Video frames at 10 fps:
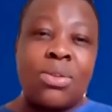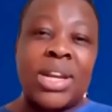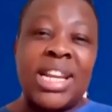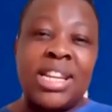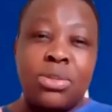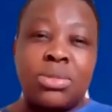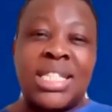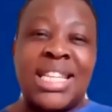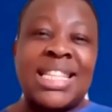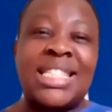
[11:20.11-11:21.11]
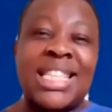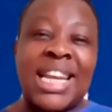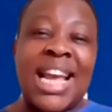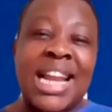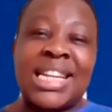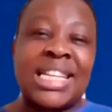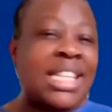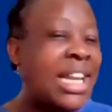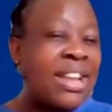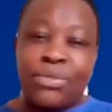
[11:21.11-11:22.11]
Already you see there's 300
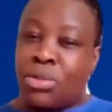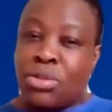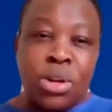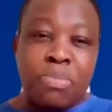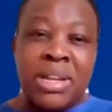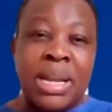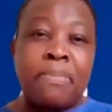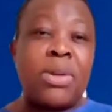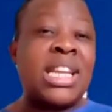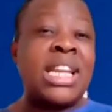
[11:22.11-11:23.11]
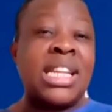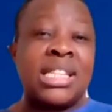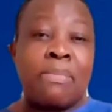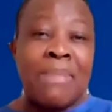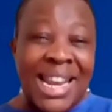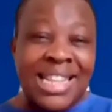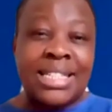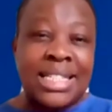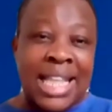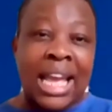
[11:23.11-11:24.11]
that have not been employed, and yet the money
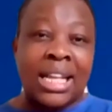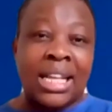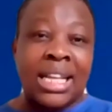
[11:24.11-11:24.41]
is there.